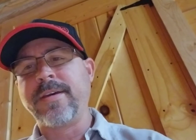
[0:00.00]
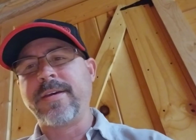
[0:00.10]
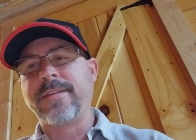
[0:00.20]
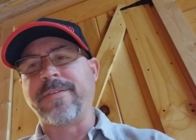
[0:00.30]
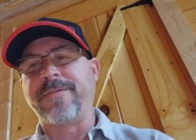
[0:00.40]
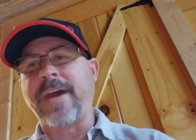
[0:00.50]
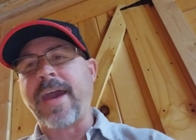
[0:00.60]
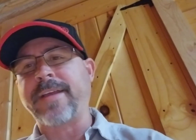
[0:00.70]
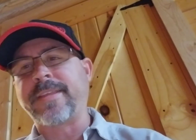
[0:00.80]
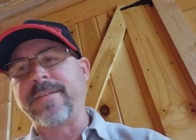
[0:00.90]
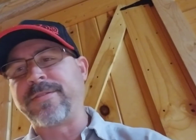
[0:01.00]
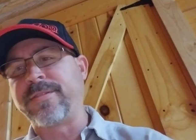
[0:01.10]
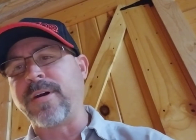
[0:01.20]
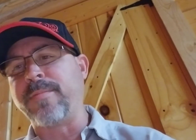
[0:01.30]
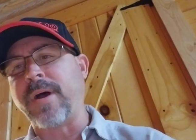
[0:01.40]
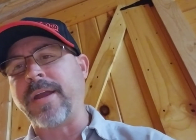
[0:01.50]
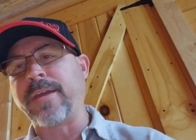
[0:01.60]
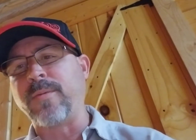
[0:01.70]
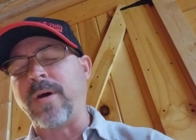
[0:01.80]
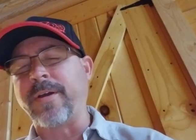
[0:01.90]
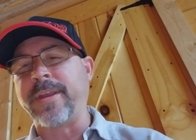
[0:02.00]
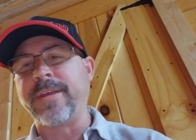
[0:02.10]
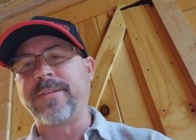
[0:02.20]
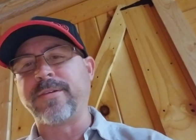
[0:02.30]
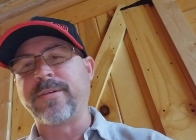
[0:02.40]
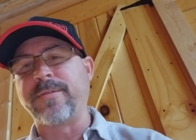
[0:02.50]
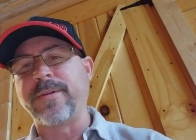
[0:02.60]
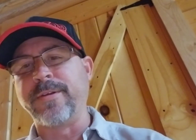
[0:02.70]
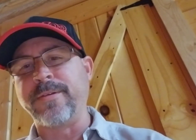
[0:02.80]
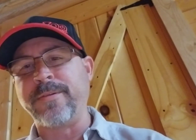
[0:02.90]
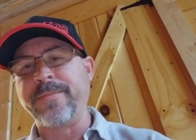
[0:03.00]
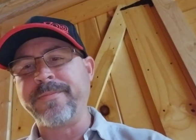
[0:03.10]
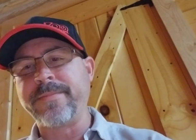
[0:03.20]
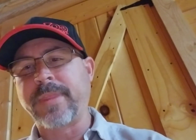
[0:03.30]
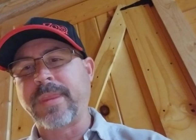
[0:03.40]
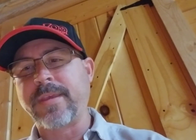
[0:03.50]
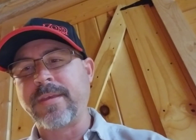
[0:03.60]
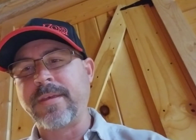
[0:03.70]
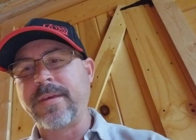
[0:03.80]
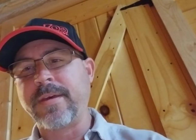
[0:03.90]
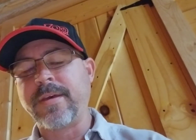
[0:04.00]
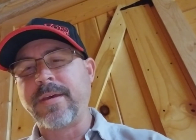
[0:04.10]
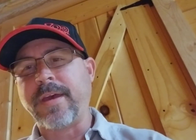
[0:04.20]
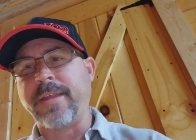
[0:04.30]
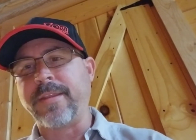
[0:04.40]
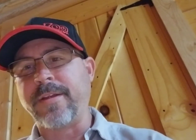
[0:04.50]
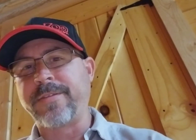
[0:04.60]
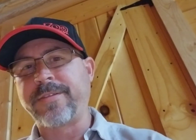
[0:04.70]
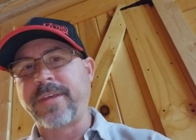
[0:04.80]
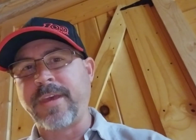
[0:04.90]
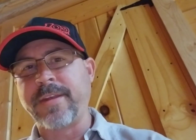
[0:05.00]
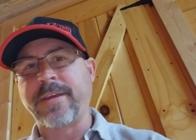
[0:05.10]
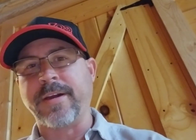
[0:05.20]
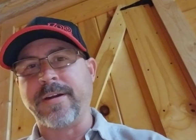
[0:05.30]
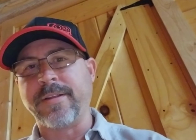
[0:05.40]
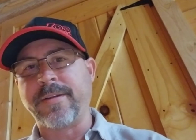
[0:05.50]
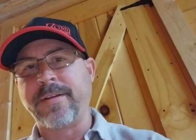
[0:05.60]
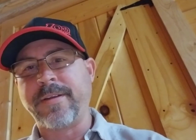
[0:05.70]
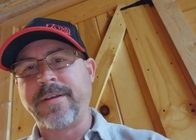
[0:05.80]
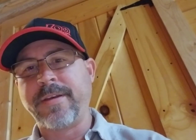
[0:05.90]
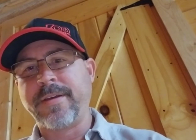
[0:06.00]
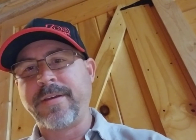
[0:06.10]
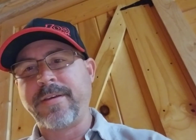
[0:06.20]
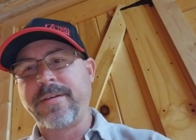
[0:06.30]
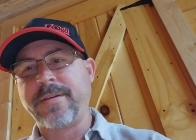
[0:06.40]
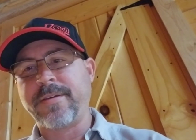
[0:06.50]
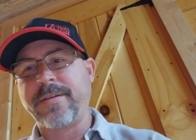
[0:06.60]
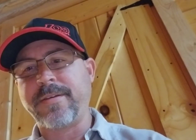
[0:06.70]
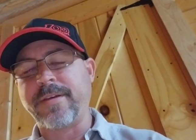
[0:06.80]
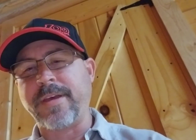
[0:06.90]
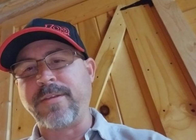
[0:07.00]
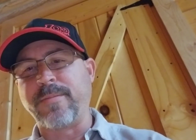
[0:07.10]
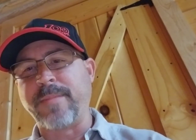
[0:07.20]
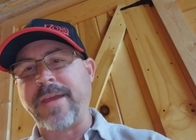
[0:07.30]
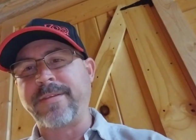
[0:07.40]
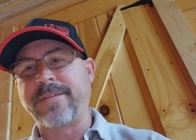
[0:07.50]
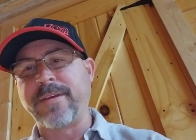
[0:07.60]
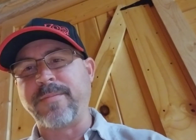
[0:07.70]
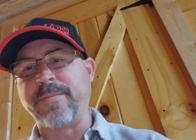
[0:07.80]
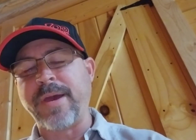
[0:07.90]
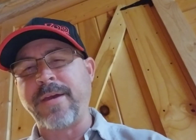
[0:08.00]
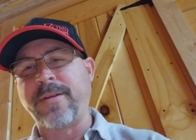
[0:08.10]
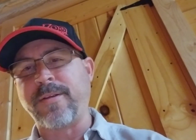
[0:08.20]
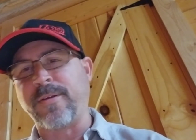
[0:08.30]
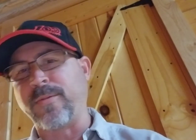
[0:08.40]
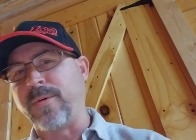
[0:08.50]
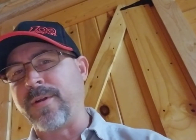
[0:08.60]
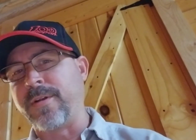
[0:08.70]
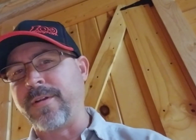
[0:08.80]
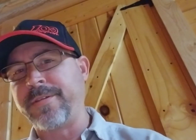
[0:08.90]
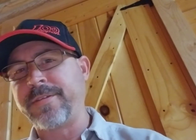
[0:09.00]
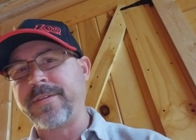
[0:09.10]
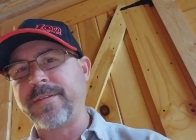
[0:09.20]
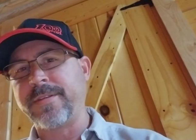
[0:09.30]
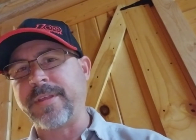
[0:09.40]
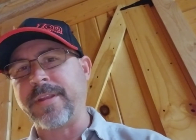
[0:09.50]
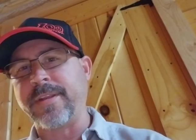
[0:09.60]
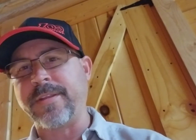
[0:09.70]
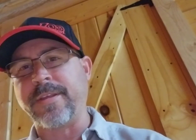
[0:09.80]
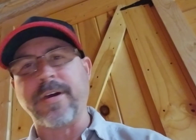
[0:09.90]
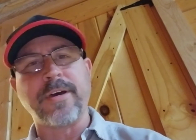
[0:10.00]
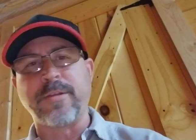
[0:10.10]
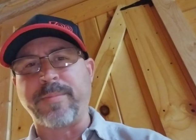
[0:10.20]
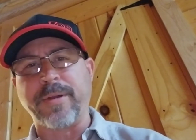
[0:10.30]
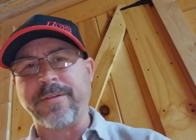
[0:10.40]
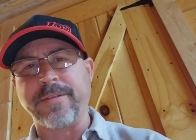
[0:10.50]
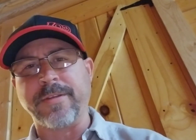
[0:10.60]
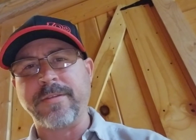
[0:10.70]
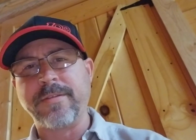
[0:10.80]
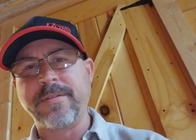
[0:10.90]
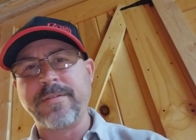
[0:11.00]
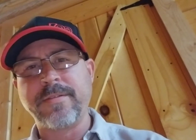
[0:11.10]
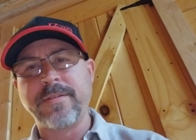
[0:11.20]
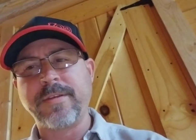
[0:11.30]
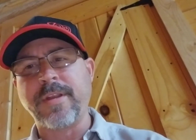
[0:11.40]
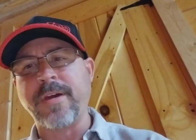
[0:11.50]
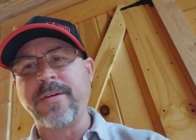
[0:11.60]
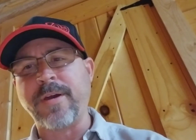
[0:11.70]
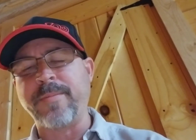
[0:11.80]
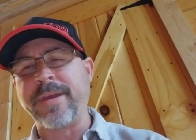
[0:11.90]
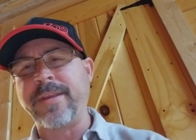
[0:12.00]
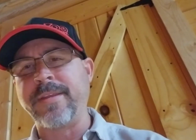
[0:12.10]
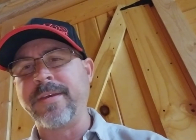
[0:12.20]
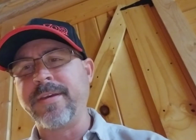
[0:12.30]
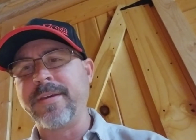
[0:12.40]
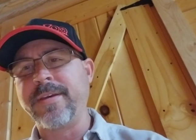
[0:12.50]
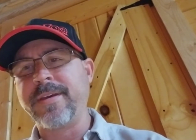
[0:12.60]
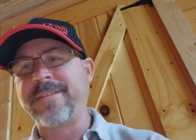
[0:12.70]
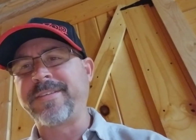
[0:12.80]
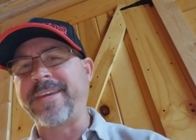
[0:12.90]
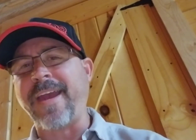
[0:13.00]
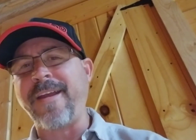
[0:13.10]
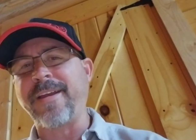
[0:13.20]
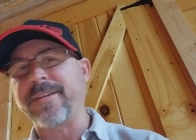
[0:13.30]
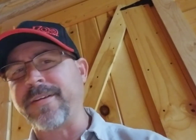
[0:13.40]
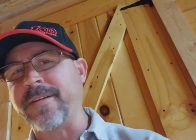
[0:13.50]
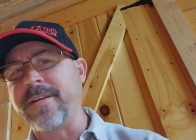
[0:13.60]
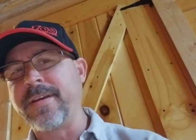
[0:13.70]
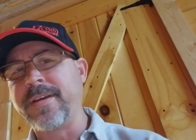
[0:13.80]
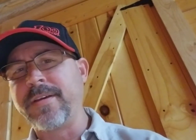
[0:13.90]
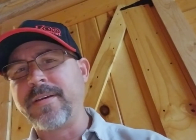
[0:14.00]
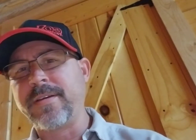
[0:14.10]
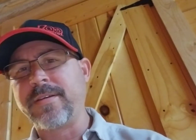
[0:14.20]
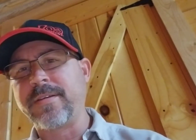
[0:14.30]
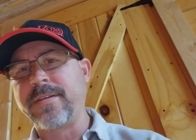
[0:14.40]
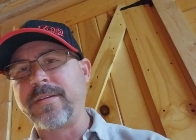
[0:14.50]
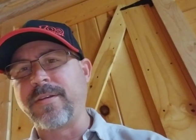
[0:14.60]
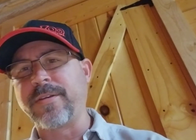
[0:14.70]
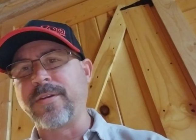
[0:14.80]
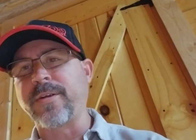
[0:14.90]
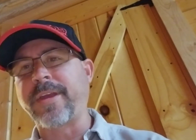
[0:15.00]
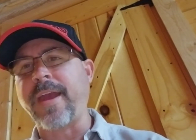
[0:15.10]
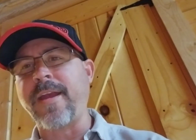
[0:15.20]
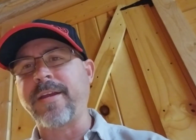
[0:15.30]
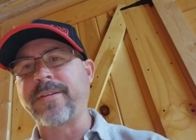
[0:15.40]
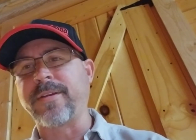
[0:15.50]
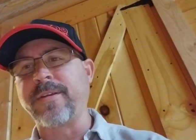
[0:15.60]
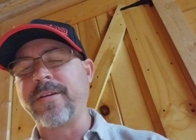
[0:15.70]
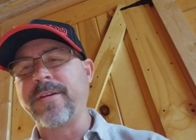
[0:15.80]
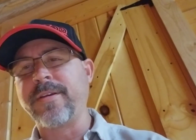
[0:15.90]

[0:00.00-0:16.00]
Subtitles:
the fact that somebody walking into a room and their skin color either makes them better or worse than the other person. I mean, it's character. Your character